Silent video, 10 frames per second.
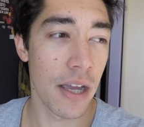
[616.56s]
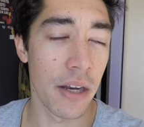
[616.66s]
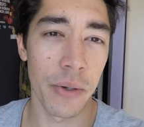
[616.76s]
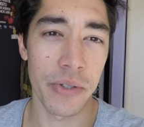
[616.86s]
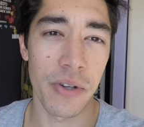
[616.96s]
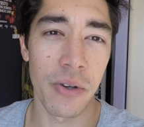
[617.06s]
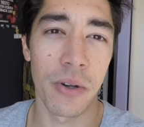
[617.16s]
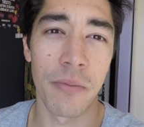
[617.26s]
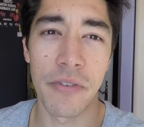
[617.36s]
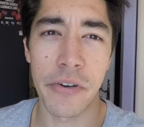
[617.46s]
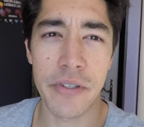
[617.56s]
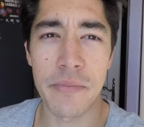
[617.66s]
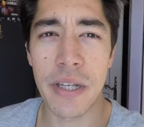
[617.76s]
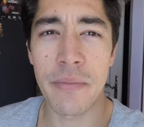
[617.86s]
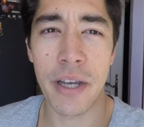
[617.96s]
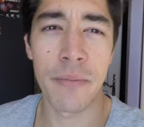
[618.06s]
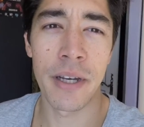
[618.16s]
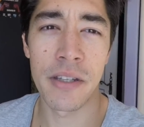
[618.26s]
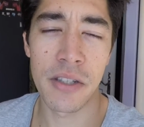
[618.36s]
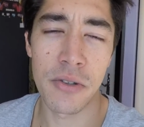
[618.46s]
And it also comforts me in my
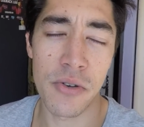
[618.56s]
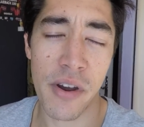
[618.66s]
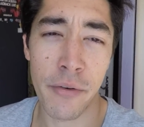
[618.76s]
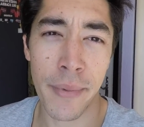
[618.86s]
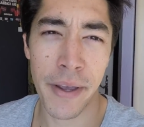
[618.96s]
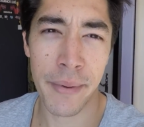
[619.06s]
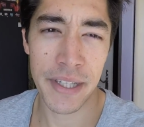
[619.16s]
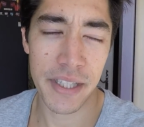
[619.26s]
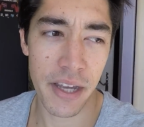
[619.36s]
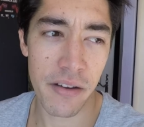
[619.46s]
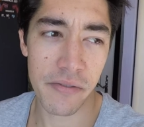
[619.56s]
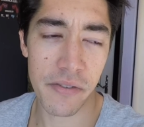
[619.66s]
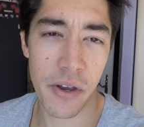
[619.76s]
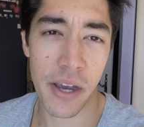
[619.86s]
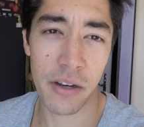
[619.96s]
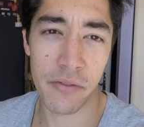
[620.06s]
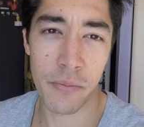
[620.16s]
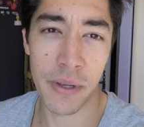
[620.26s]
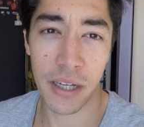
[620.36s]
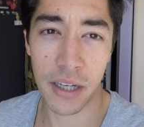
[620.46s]
ability to travel by myself ahead of
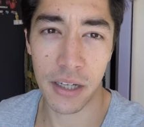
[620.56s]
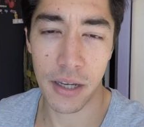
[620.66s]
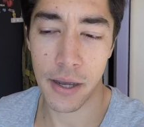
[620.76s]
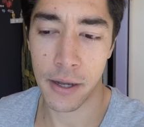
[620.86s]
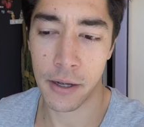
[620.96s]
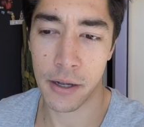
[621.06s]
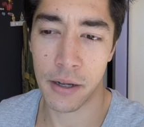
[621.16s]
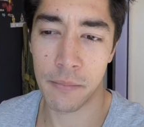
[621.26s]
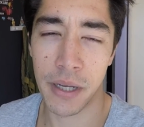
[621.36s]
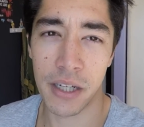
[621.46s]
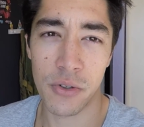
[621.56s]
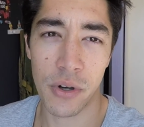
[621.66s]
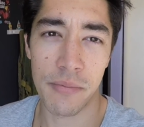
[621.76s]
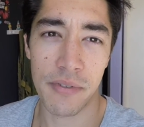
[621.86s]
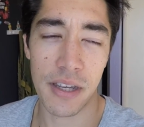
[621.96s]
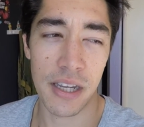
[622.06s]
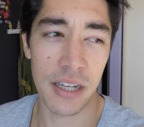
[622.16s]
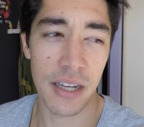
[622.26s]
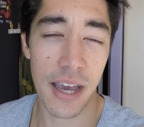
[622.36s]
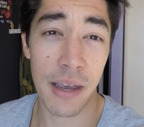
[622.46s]
the big trip
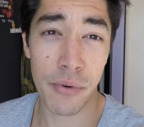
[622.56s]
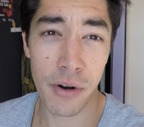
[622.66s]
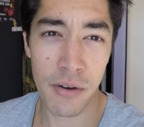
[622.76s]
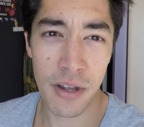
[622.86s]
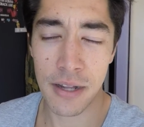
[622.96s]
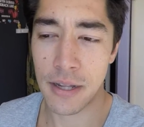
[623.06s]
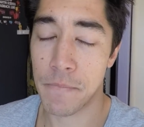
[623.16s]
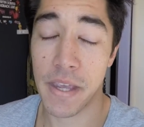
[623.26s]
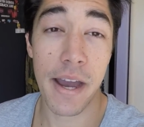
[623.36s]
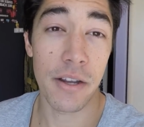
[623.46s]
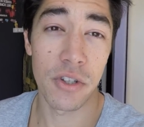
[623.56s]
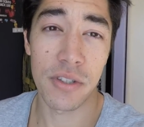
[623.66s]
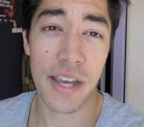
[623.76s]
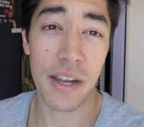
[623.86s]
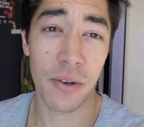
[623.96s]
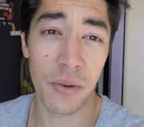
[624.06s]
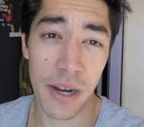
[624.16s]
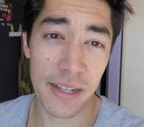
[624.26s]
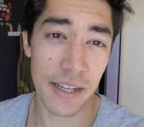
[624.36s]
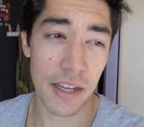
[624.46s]
in April. Yeah, just had a
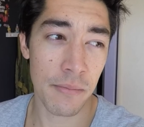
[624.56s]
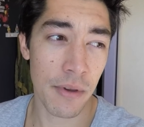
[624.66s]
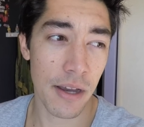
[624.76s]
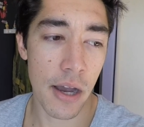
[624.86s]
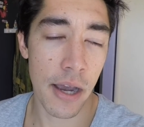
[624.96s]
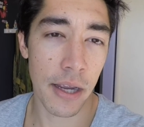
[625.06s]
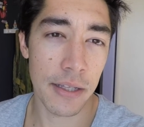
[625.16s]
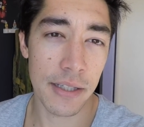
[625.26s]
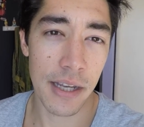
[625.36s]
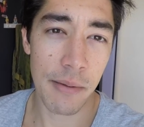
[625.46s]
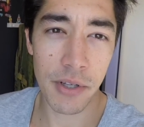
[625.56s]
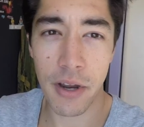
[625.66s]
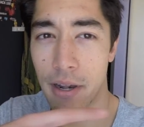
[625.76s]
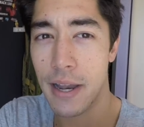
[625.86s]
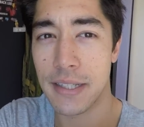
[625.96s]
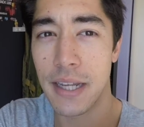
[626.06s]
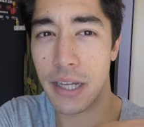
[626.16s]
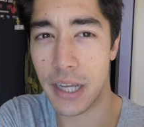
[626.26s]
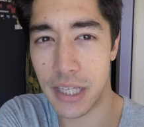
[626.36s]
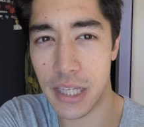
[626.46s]
great time. I slept a lot last
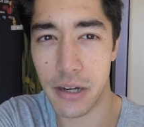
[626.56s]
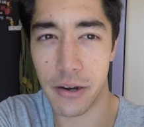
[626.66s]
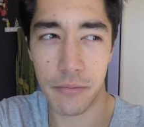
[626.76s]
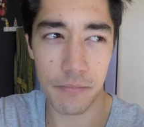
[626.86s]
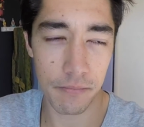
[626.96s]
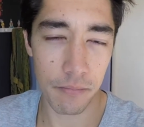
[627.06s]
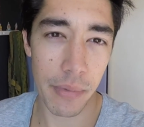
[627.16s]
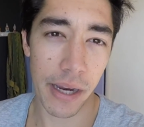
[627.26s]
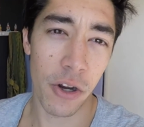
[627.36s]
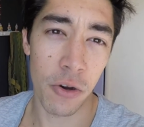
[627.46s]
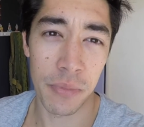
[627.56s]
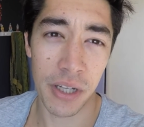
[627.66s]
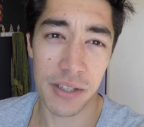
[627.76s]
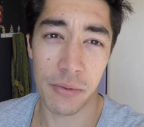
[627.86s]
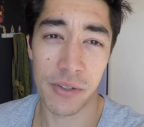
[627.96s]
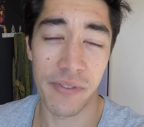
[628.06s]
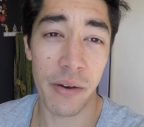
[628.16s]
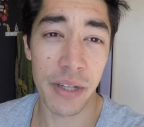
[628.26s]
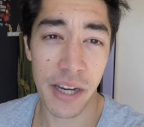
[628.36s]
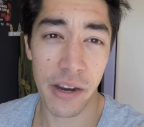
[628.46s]
night here, back home, because I was
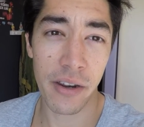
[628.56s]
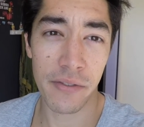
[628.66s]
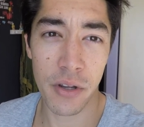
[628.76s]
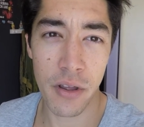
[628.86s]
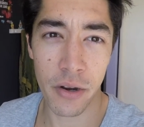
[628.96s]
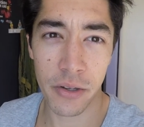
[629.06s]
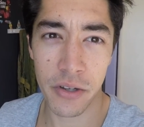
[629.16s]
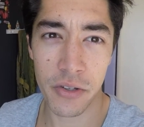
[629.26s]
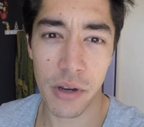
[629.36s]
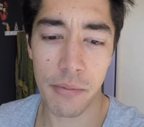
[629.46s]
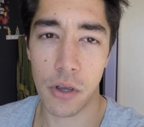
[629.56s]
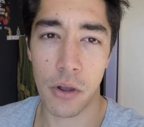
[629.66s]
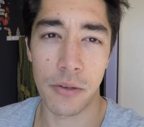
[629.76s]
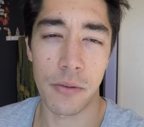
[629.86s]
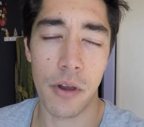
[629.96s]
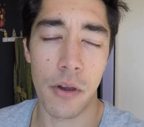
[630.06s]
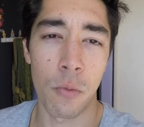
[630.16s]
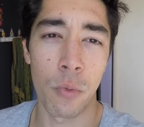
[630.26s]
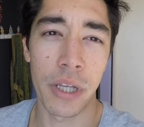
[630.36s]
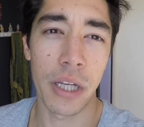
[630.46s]
very tired after the London trip. A
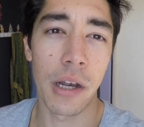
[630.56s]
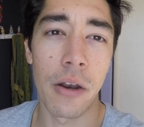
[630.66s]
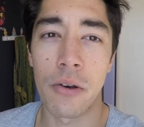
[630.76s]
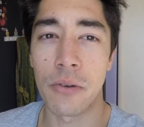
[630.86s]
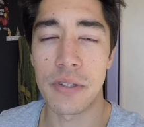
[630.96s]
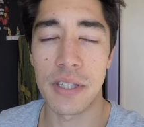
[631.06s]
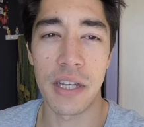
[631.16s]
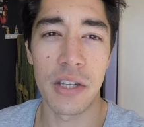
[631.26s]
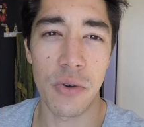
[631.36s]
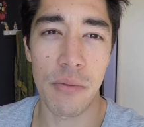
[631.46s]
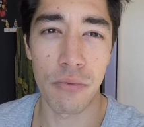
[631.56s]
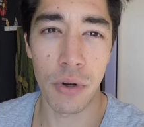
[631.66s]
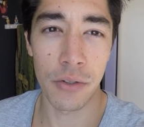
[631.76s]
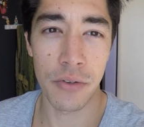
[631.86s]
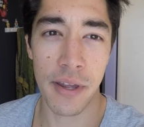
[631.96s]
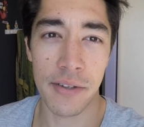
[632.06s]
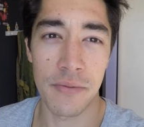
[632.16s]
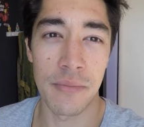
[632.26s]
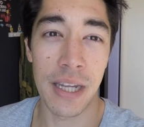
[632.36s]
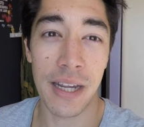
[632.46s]
week-long city trip will do that
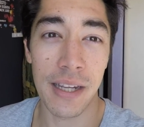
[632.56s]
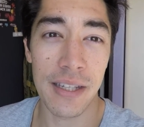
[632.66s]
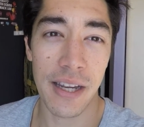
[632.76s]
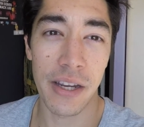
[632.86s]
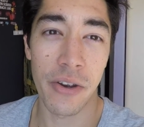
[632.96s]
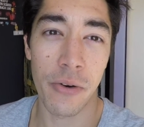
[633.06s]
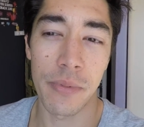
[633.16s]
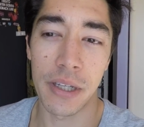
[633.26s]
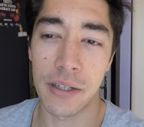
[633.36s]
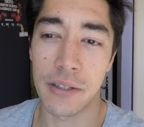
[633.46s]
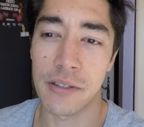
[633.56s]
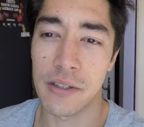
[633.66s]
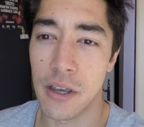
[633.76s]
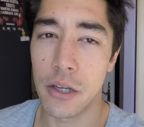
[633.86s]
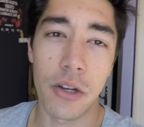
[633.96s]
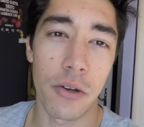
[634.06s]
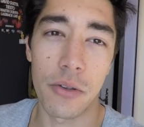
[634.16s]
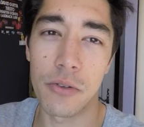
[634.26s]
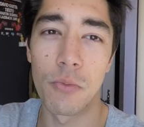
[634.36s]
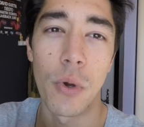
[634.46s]
to me, at least I know, because, you know,
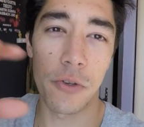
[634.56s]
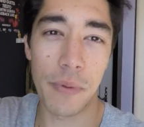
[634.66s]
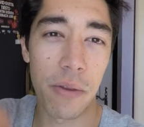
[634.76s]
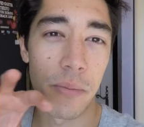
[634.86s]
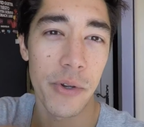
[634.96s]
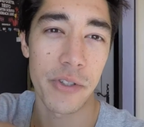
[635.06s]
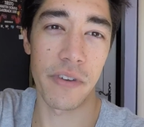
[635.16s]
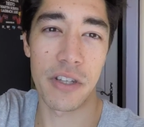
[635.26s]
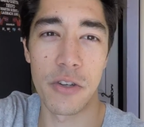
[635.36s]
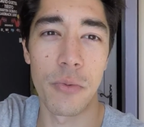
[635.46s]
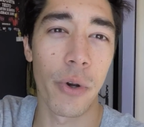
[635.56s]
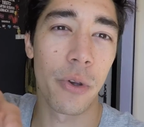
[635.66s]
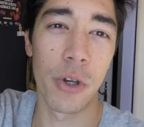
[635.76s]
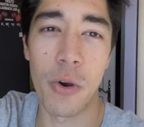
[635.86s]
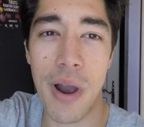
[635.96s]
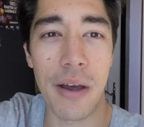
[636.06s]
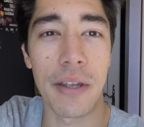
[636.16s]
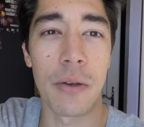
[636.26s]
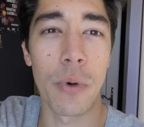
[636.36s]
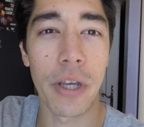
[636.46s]
you want to make the most of it and you want to go
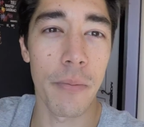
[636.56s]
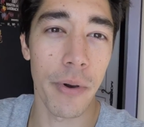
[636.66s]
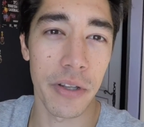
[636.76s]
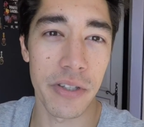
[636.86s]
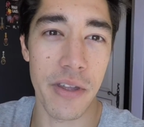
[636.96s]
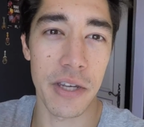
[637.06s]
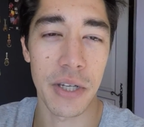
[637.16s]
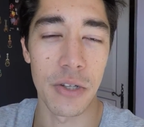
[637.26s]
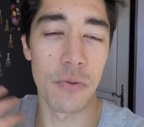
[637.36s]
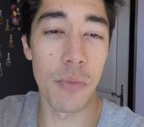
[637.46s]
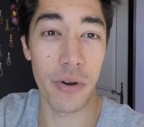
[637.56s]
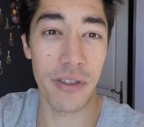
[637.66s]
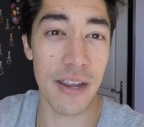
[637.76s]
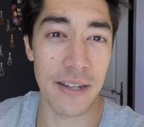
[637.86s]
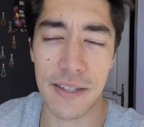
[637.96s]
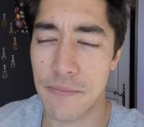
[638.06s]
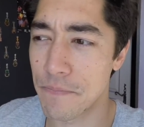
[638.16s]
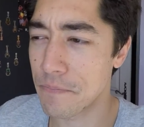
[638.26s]
out and wake up early so that you can do more things.